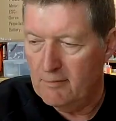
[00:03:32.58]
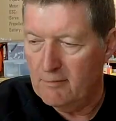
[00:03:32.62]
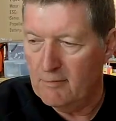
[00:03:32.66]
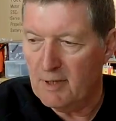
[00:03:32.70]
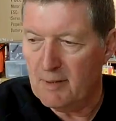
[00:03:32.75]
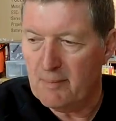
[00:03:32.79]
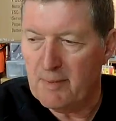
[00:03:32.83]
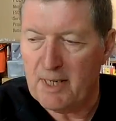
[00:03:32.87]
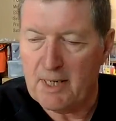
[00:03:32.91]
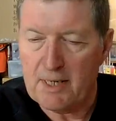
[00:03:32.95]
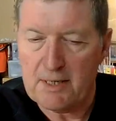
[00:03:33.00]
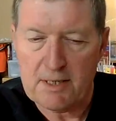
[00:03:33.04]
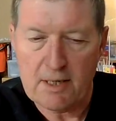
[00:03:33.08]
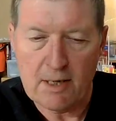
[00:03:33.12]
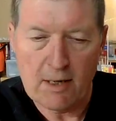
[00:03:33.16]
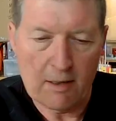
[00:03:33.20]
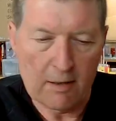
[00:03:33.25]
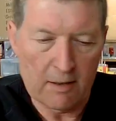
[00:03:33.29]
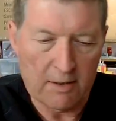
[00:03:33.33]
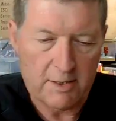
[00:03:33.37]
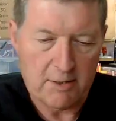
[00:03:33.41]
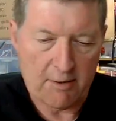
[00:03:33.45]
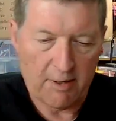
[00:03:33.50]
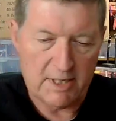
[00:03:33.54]
What about a
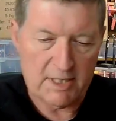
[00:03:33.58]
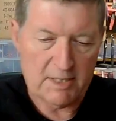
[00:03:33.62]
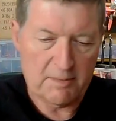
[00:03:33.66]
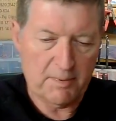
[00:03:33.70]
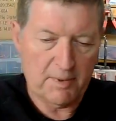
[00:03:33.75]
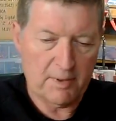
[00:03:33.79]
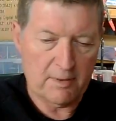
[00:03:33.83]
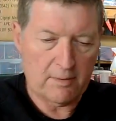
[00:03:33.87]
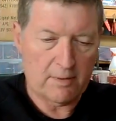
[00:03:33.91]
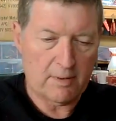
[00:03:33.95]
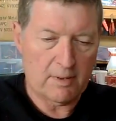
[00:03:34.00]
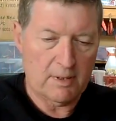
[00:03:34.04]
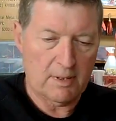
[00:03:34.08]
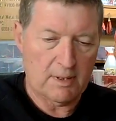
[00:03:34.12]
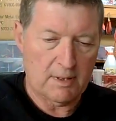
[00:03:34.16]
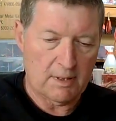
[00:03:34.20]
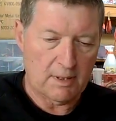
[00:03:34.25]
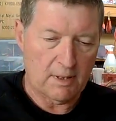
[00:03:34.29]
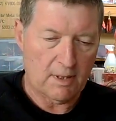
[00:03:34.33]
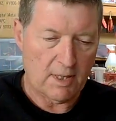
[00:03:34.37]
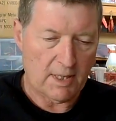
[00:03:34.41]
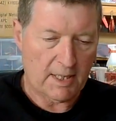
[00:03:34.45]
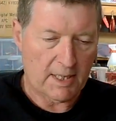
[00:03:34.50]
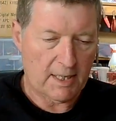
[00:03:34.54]
total scratch build
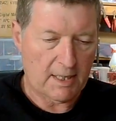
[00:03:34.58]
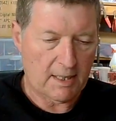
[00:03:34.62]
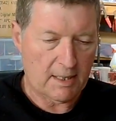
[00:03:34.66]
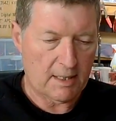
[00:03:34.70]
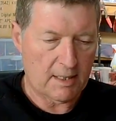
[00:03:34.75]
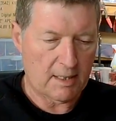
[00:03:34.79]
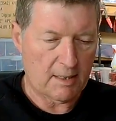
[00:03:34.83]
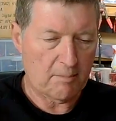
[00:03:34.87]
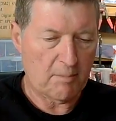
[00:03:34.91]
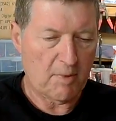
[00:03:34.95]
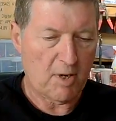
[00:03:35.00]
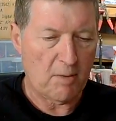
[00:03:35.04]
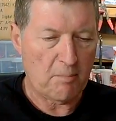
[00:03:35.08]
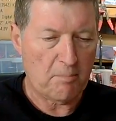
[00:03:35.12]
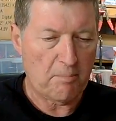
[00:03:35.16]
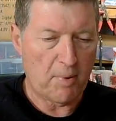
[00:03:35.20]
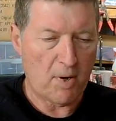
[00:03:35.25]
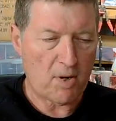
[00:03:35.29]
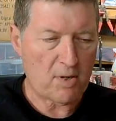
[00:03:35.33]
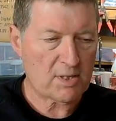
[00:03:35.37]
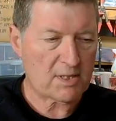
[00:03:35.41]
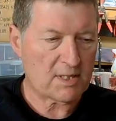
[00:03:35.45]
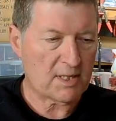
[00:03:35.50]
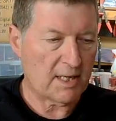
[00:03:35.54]
like uh, my
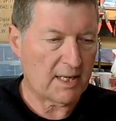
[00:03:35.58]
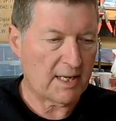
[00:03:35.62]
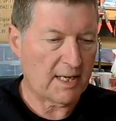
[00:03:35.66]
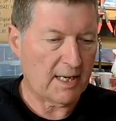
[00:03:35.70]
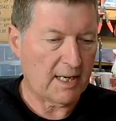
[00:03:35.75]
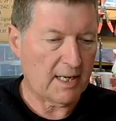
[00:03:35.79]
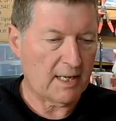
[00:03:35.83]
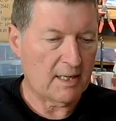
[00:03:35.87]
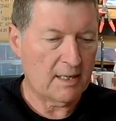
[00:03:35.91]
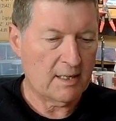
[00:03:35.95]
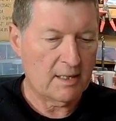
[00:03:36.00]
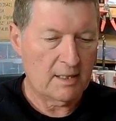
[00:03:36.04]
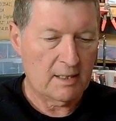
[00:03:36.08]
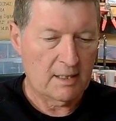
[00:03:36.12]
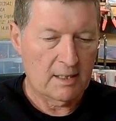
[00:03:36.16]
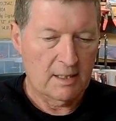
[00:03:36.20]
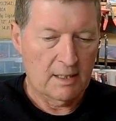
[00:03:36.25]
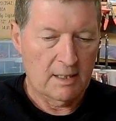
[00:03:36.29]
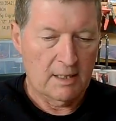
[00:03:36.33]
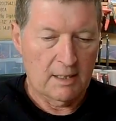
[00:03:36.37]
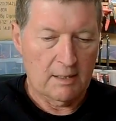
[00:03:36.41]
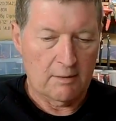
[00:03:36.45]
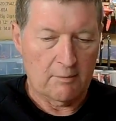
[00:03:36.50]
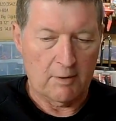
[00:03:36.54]
Bixler here?
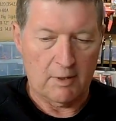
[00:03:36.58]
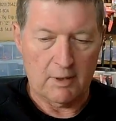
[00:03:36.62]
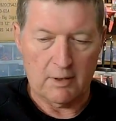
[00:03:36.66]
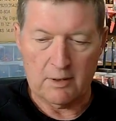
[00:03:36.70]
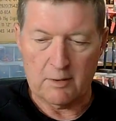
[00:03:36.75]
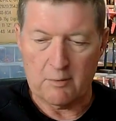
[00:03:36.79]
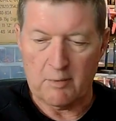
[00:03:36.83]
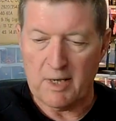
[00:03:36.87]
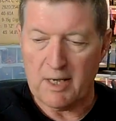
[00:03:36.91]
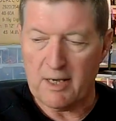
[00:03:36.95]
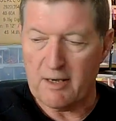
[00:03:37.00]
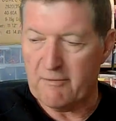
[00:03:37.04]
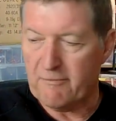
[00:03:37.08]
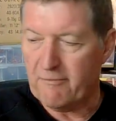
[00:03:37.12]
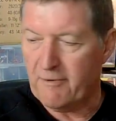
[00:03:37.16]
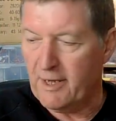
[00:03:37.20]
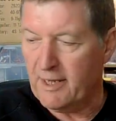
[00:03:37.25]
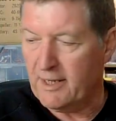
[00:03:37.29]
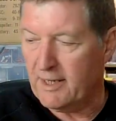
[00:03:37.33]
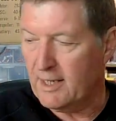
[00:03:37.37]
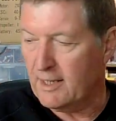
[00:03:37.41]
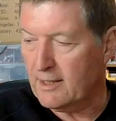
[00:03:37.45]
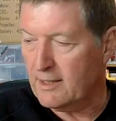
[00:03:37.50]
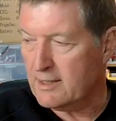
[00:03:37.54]
Well, the way I
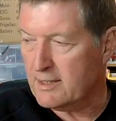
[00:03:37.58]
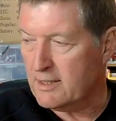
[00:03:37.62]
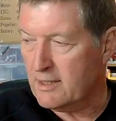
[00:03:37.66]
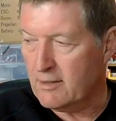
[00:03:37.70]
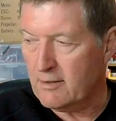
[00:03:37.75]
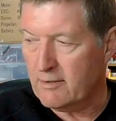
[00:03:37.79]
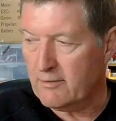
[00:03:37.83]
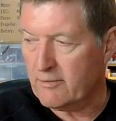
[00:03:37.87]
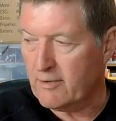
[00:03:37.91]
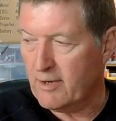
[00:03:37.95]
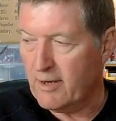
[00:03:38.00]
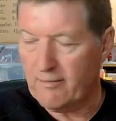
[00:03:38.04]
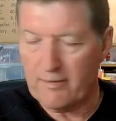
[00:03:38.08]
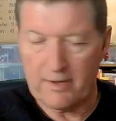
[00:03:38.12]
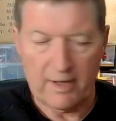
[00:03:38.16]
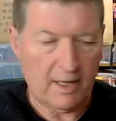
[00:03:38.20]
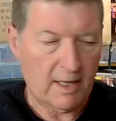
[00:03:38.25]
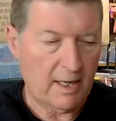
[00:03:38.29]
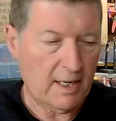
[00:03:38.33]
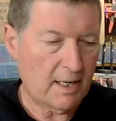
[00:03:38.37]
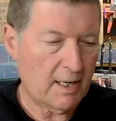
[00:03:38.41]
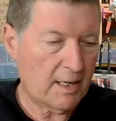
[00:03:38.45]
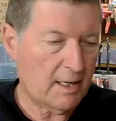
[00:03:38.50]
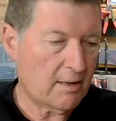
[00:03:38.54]
found out the centre of
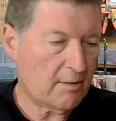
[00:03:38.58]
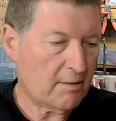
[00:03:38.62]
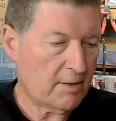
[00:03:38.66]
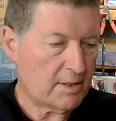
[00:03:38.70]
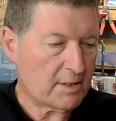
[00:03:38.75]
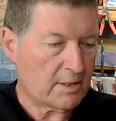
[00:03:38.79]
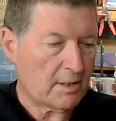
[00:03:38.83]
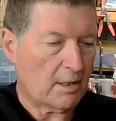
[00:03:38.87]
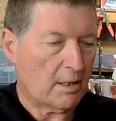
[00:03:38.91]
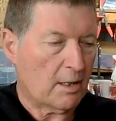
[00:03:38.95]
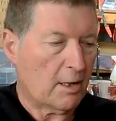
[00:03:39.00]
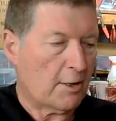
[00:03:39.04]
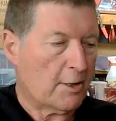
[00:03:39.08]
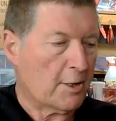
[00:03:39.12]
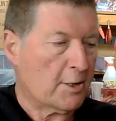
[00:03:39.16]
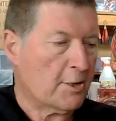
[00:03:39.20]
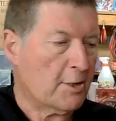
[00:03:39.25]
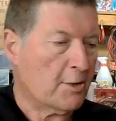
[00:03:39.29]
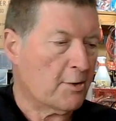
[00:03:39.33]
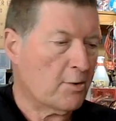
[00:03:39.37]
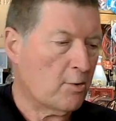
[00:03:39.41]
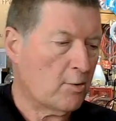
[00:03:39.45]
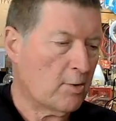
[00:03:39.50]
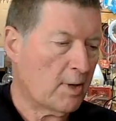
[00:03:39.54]
gravity here is I
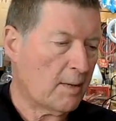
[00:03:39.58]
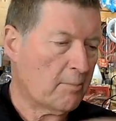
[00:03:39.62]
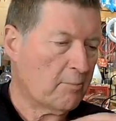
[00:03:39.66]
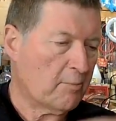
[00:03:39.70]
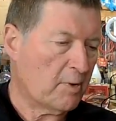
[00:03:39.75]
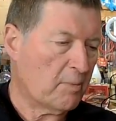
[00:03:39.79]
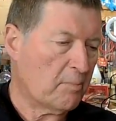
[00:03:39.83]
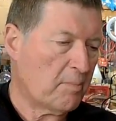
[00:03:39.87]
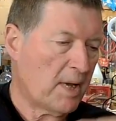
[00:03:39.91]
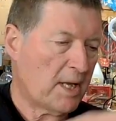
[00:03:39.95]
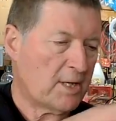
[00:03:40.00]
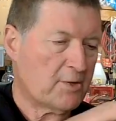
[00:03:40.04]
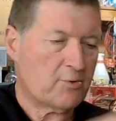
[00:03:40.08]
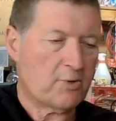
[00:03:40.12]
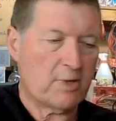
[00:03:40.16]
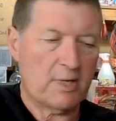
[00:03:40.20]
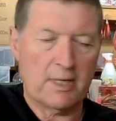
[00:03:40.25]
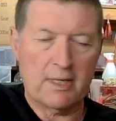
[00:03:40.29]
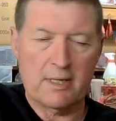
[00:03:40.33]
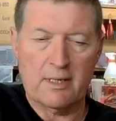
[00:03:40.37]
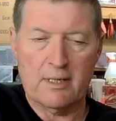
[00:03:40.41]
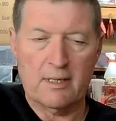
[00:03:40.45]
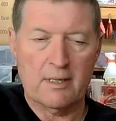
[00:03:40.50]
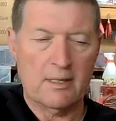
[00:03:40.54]
loaded it all up with
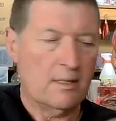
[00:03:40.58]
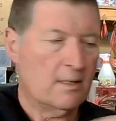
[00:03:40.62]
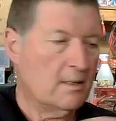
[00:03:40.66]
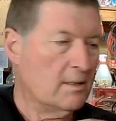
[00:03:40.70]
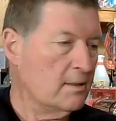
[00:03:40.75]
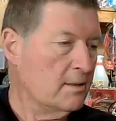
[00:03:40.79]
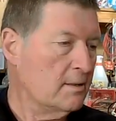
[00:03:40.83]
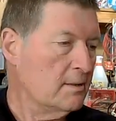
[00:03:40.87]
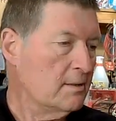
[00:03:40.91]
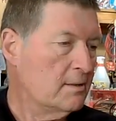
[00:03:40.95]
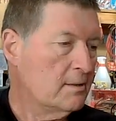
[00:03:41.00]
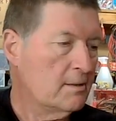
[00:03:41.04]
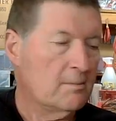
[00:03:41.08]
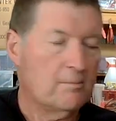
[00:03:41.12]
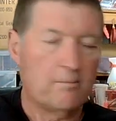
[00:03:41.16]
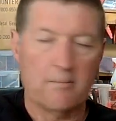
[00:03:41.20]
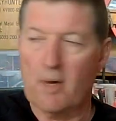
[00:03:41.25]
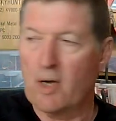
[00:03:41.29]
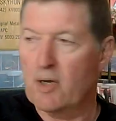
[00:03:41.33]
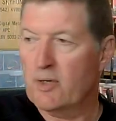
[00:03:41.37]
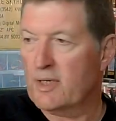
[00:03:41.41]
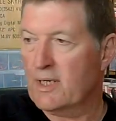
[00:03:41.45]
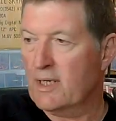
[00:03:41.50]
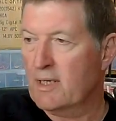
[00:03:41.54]
battery,
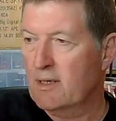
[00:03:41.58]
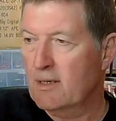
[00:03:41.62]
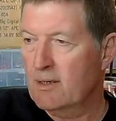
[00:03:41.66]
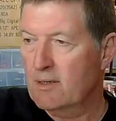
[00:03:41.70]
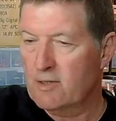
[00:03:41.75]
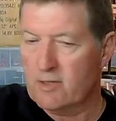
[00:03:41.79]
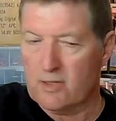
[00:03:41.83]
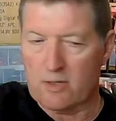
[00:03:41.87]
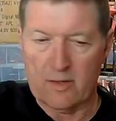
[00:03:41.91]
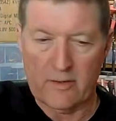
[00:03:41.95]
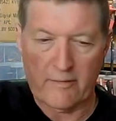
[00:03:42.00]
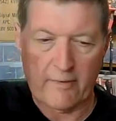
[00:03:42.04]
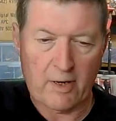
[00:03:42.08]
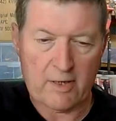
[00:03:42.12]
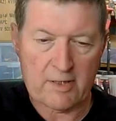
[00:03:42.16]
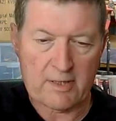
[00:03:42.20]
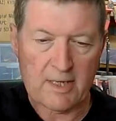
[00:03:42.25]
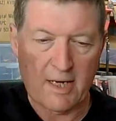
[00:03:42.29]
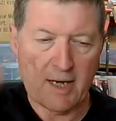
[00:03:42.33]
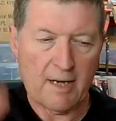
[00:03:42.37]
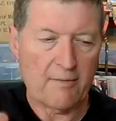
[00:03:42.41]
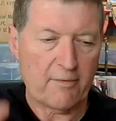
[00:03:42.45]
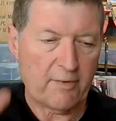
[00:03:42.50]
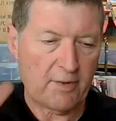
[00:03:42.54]
motor,
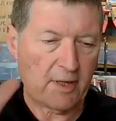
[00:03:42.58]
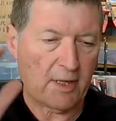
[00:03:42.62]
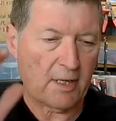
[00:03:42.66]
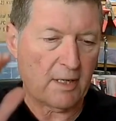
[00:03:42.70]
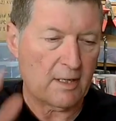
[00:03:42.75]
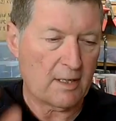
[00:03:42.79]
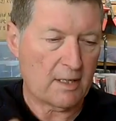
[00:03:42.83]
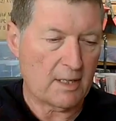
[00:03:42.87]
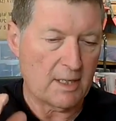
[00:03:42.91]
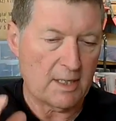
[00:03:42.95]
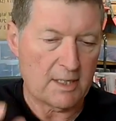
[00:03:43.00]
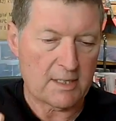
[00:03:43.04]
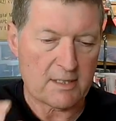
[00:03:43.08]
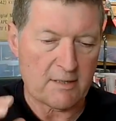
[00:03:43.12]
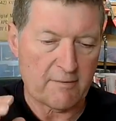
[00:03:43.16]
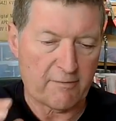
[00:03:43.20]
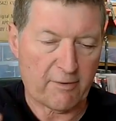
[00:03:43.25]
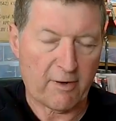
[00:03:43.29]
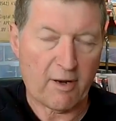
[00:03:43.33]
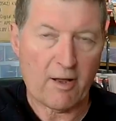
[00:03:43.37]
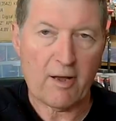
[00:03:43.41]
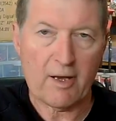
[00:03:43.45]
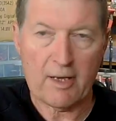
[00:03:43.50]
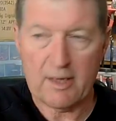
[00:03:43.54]
servos, everything that needs to
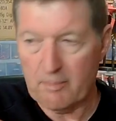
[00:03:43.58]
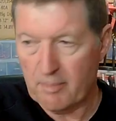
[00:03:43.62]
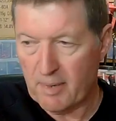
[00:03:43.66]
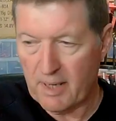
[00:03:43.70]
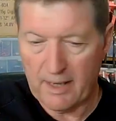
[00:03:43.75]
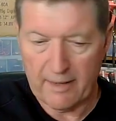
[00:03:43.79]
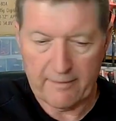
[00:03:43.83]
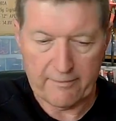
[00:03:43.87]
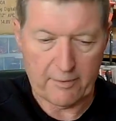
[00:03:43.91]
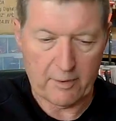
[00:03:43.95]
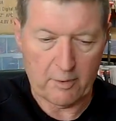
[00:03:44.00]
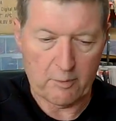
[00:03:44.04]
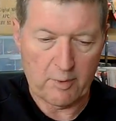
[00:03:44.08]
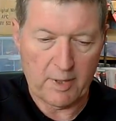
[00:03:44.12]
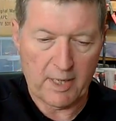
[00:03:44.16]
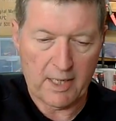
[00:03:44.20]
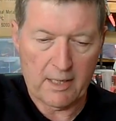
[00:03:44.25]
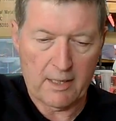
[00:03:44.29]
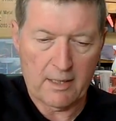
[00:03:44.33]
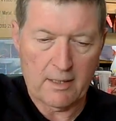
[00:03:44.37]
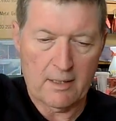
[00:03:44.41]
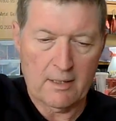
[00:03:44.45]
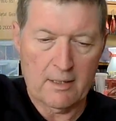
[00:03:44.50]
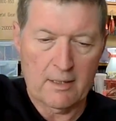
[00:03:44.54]
fly apart from the
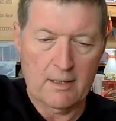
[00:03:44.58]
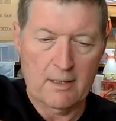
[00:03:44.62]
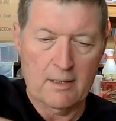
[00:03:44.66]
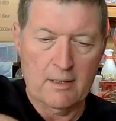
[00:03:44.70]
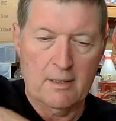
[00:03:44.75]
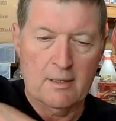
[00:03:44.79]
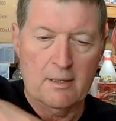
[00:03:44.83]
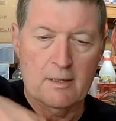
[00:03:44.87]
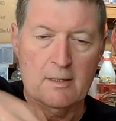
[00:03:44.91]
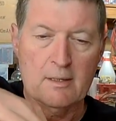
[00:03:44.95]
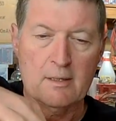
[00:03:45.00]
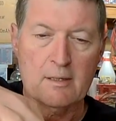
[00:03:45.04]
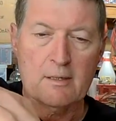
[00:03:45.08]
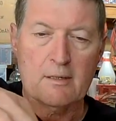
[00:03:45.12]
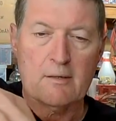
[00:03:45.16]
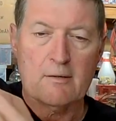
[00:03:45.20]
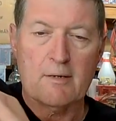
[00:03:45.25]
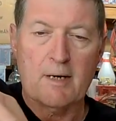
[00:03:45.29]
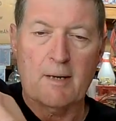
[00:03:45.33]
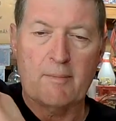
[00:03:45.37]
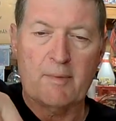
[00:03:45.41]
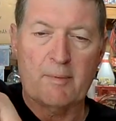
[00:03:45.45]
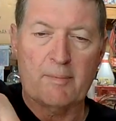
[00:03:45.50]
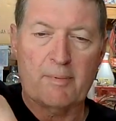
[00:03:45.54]
wing.
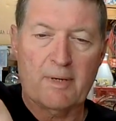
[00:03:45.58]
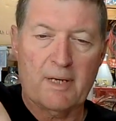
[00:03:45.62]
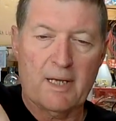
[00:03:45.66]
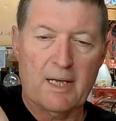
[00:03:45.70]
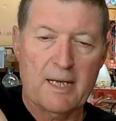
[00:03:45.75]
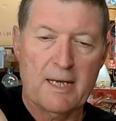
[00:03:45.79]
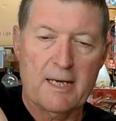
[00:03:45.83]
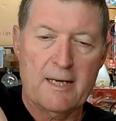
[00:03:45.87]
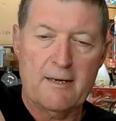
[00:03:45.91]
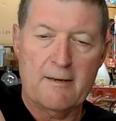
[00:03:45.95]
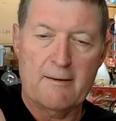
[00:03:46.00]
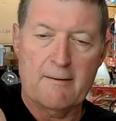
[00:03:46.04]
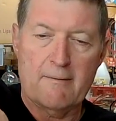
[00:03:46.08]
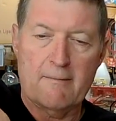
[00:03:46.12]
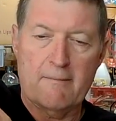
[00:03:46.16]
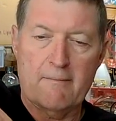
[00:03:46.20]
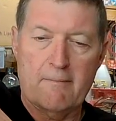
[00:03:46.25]
Grab the plane,